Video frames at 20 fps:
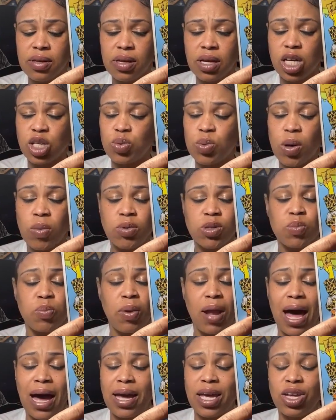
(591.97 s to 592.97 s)
Because what was
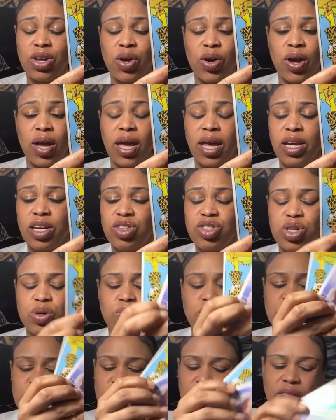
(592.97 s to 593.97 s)
blocking your energy
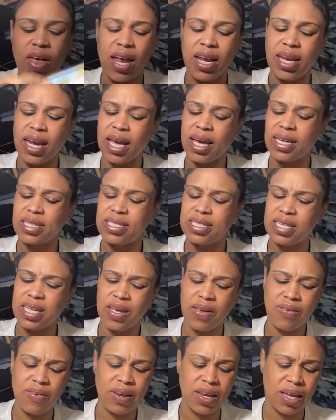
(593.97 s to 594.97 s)
was all that
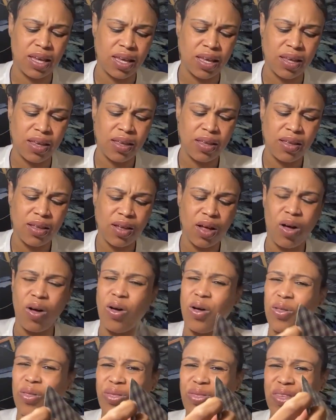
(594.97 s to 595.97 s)
negativity.
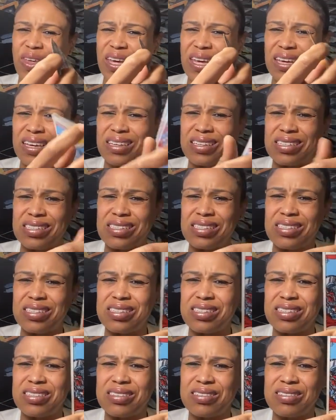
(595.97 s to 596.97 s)
All this.